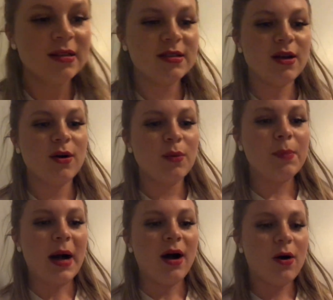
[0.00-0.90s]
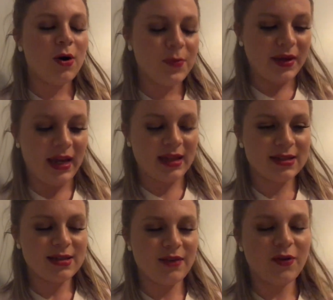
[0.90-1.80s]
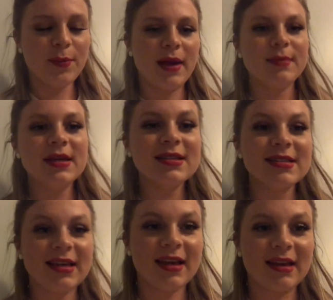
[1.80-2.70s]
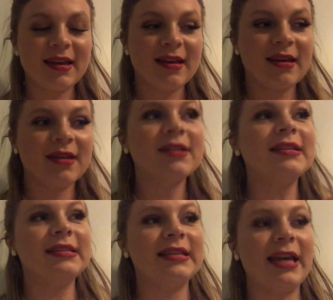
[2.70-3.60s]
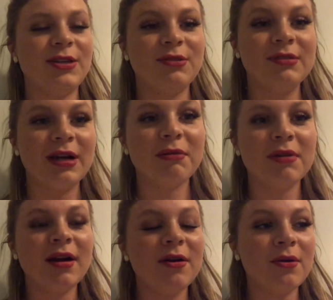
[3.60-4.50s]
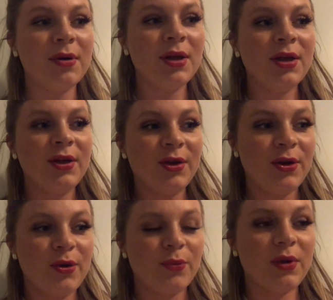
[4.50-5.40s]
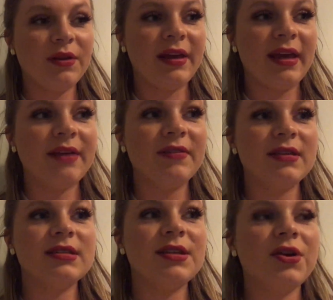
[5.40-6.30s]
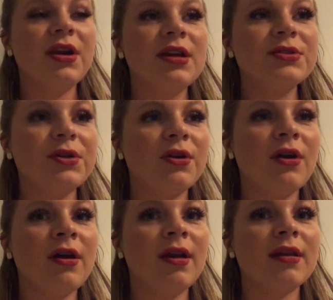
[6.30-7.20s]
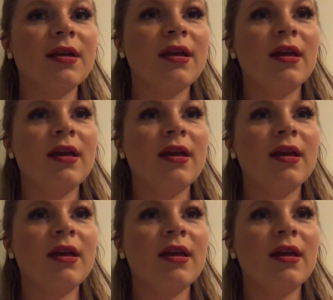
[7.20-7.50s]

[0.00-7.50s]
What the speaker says: so by all means, if your baby is sick and you don't know really if it's serious or not,